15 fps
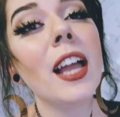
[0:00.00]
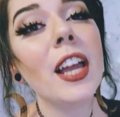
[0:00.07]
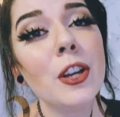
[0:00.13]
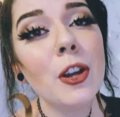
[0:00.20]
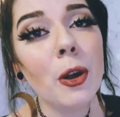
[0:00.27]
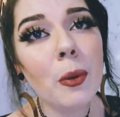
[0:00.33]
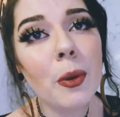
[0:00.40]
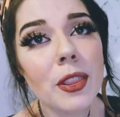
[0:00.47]
I
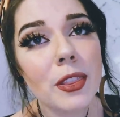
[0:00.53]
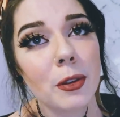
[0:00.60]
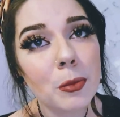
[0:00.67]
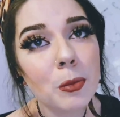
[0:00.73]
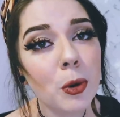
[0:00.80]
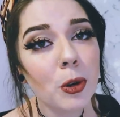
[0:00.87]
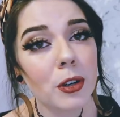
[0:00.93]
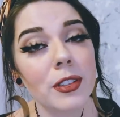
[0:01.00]
know the
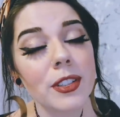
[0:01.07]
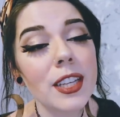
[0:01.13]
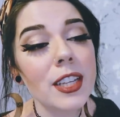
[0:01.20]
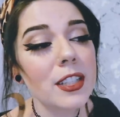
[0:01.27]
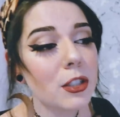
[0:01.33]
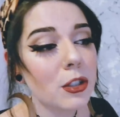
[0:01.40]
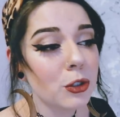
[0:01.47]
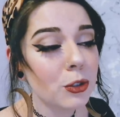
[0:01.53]
world
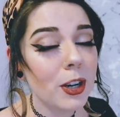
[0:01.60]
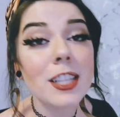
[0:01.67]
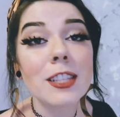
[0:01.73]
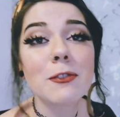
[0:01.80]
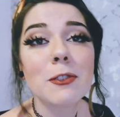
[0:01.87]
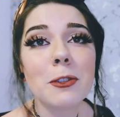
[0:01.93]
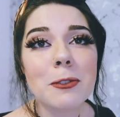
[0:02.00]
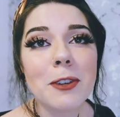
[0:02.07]
is
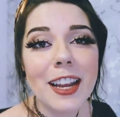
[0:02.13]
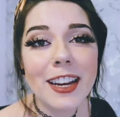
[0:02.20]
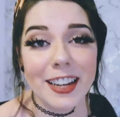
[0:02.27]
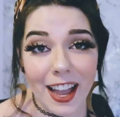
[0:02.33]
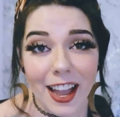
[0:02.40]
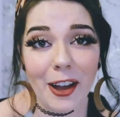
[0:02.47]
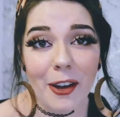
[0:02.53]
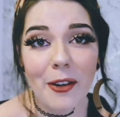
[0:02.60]
stressful right
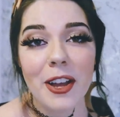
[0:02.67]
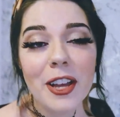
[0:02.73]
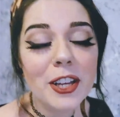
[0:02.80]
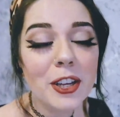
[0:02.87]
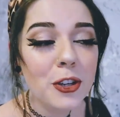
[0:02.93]
now.